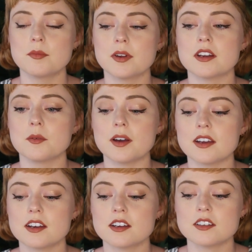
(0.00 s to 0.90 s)
But
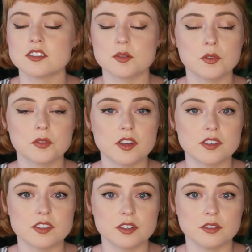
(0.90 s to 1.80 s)
anyway, some of the
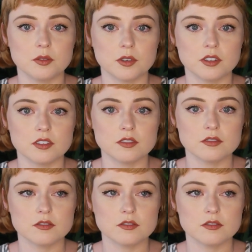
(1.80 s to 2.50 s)
things that I really want to